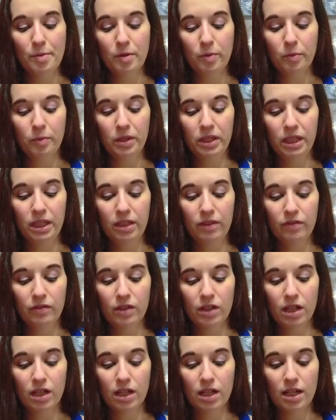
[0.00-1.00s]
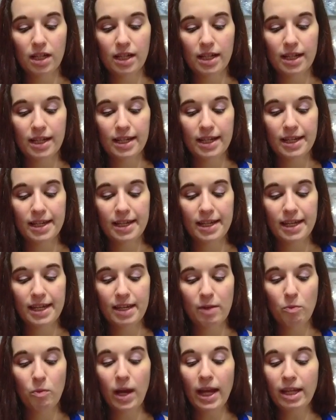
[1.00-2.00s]
We've
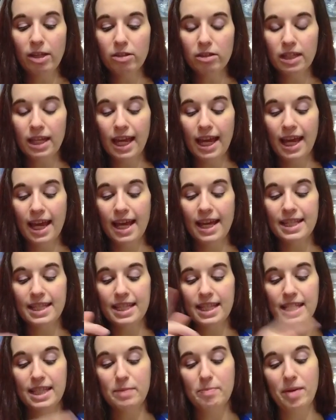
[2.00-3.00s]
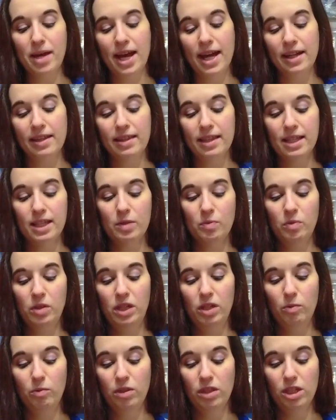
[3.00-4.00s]
got Wildcats is back this
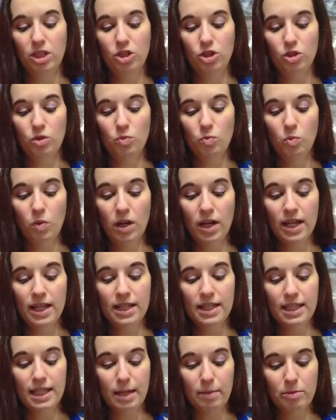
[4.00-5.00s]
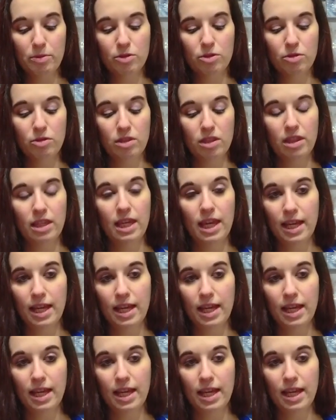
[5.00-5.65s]
week with issue 1. Sabretooth and the